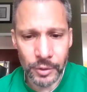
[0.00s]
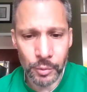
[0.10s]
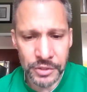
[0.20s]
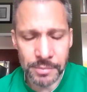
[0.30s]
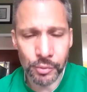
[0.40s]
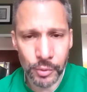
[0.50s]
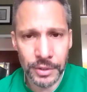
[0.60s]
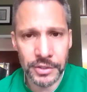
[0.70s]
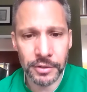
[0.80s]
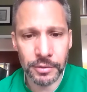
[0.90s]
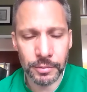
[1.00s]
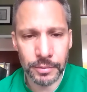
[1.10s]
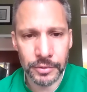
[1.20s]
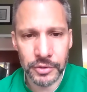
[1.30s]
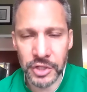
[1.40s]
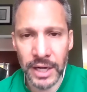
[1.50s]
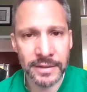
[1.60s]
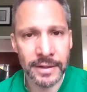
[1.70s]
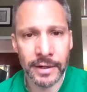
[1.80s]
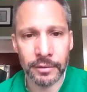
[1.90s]
what's important to you? Jot
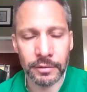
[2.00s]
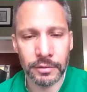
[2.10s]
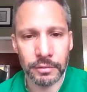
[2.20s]
it down.